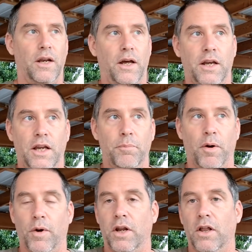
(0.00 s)
I need my
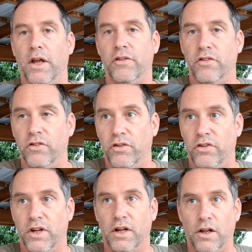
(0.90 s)
reading glasses to see
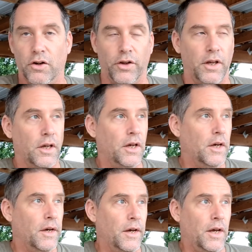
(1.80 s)
it clearly.
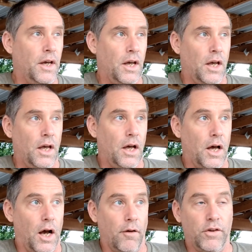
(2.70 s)

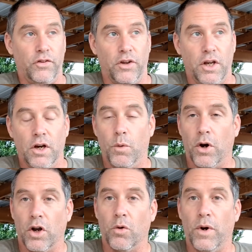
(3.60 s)
Obviously,
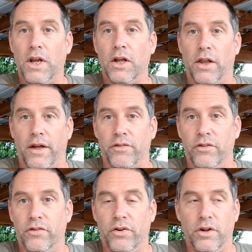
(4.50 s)
wearing reading
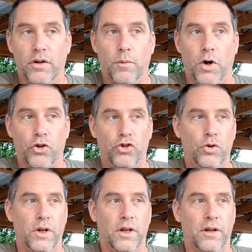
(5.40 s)
glasses while
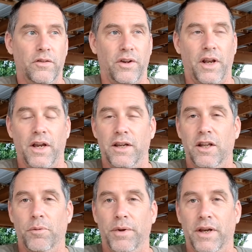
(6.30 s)
shooting is not
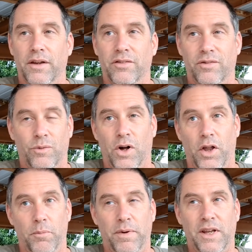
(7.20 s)
ideal because while
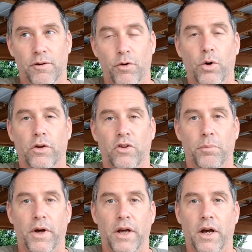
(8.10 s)
I can focus on
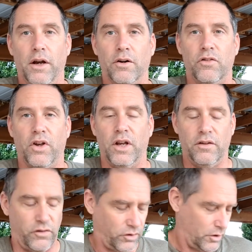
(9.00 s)
my iron
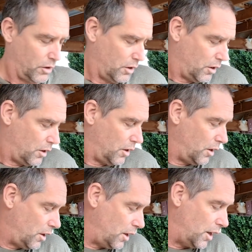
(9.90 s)
sights,
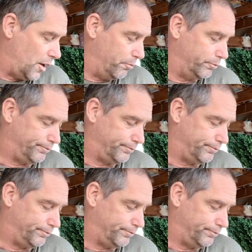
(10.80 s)
um,